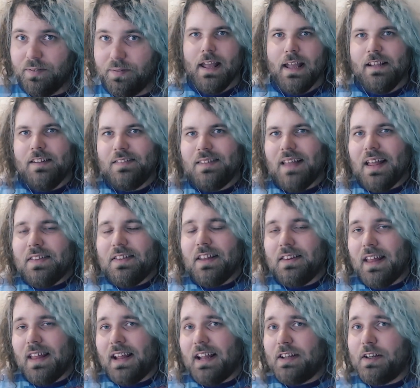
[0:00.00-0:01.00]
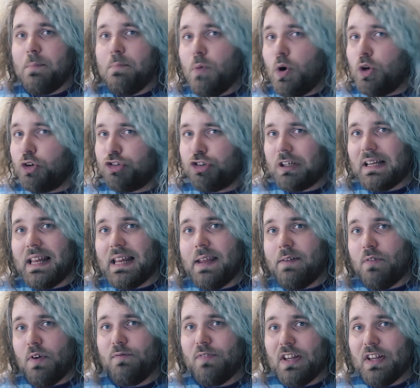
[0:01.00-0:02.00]
He said that they had a much
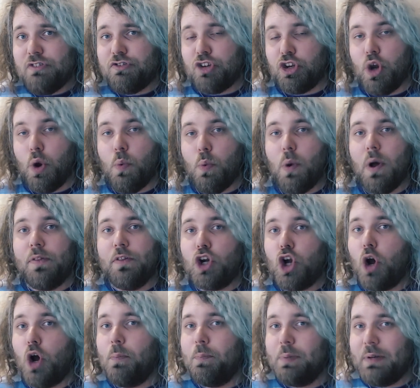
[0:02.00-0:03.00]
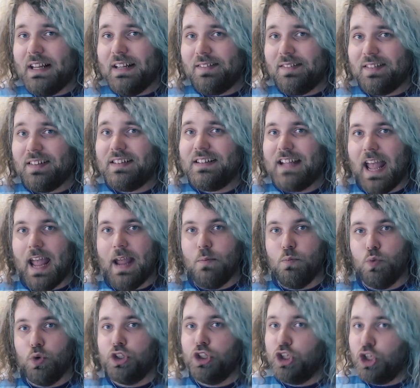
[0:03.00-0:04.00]
clearer vision on what the completed game
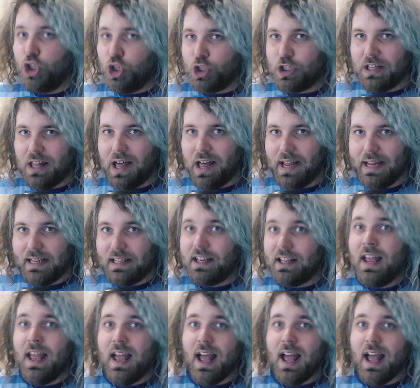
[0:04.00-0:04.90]
would look like,